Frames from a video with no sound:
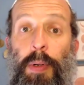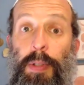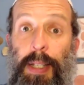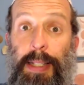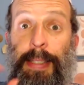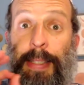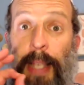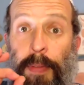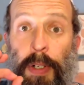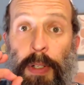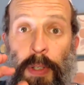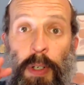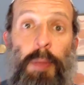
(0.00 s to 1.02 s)
And it was like,
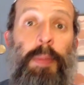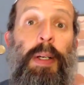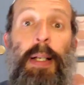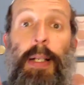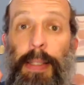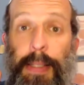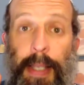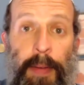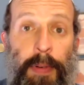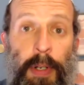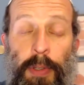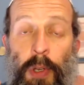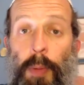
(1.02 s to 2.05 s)
Tzeva Adom,
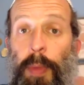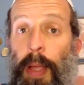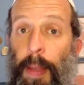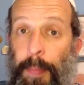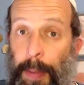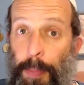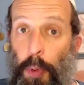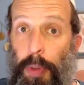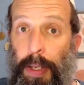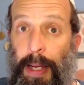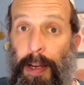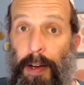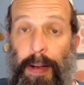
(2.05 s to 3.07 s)
Tzeva Adom. People will
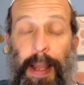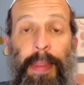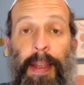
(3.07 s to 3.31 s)
hear it